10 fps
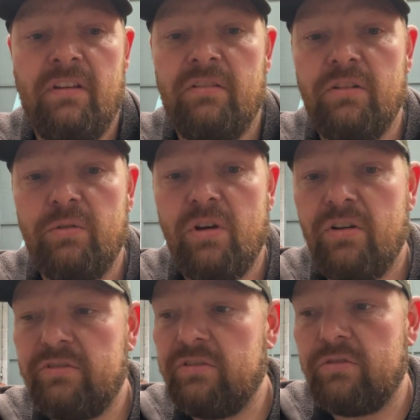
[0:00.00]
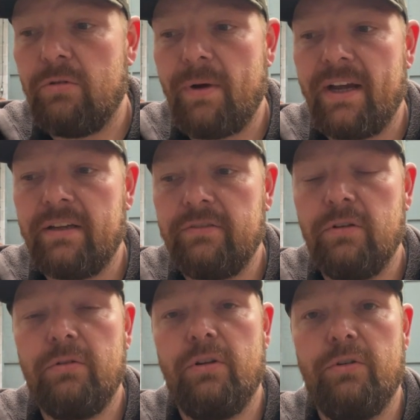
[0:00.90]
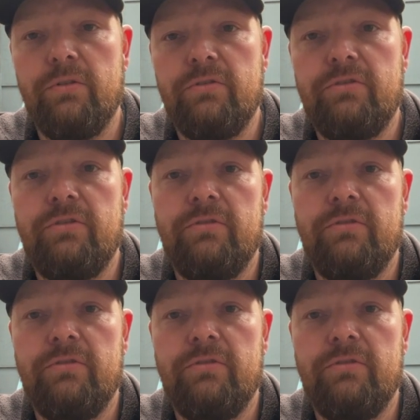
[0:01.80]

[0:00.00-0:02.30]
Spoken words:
No noises, no bangs, no clunks.